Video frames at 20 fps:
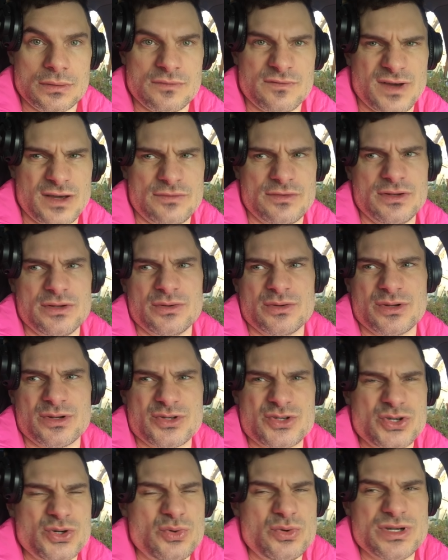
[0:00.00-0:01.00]
Why will you
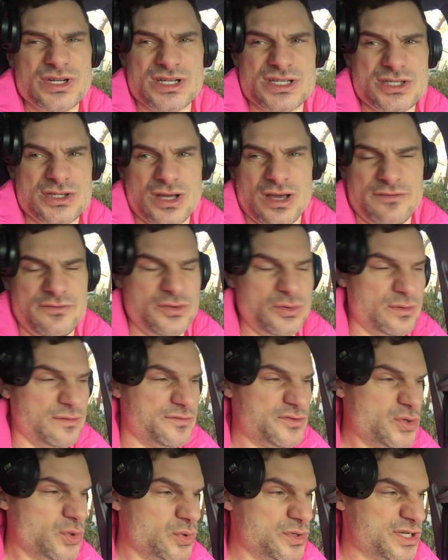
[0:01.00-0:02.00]
not toot it? You have you
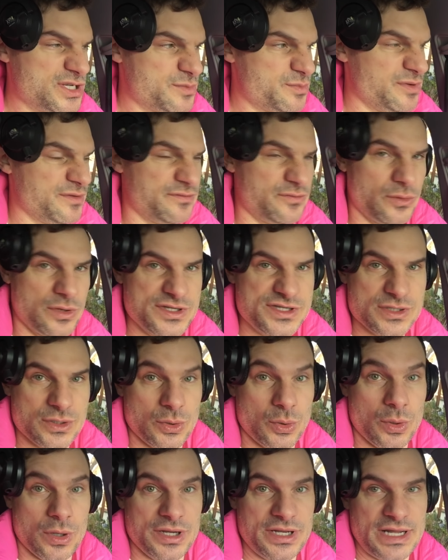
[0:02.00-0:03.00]
have tooted before the
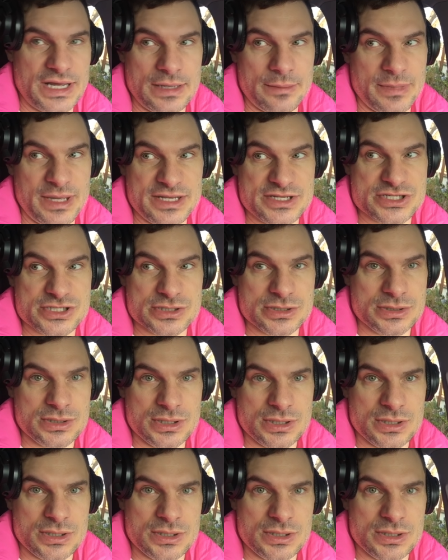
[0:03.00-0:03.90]
horn, I imagine.